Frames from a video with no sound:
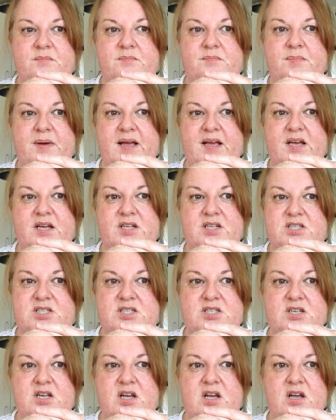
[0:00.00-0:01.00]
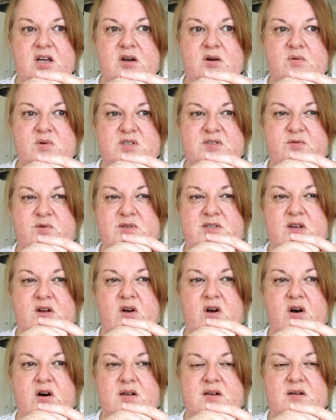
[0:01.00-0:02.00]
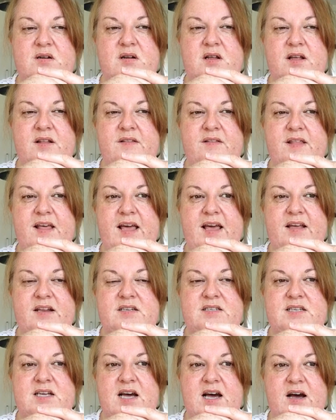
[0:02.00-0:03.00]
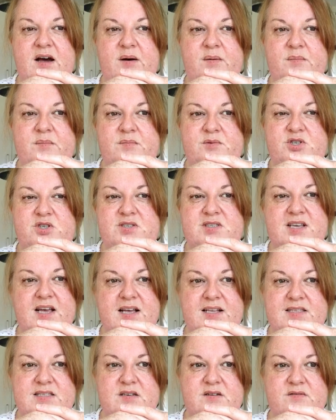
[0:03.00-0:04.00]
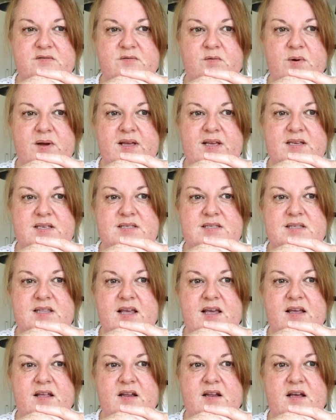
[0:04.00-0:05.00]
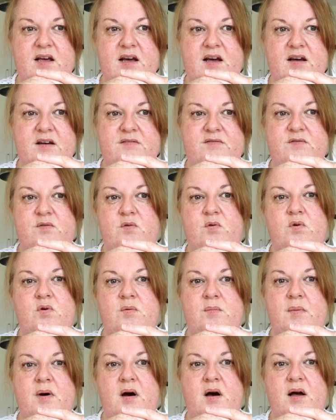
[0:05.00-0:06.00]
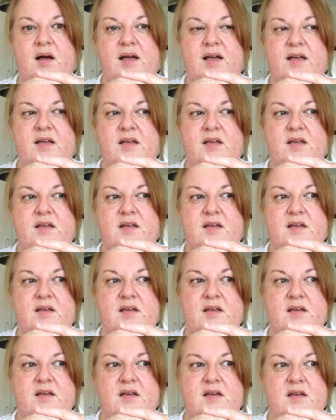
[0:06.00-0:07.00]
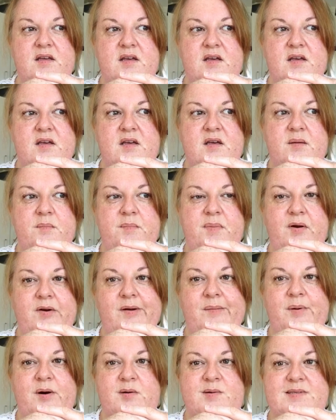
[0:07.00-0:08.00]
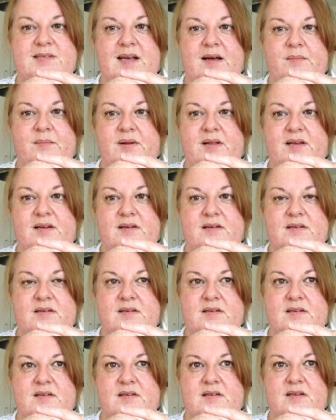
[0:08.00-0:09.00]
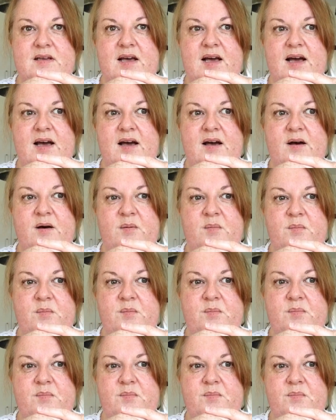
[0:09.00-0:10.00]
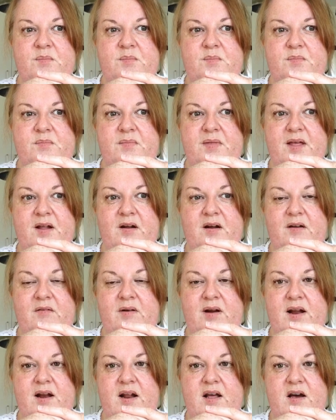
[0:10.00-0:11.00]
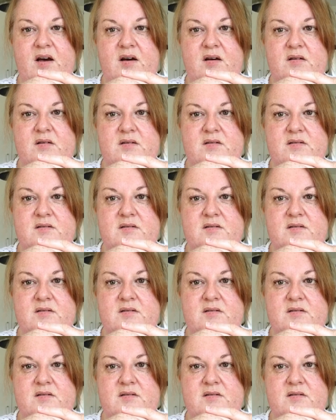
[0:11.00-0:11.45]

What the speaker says: package, which I've also got in that 2 skeins of weeks that are for my berry bowl sampler that I ran out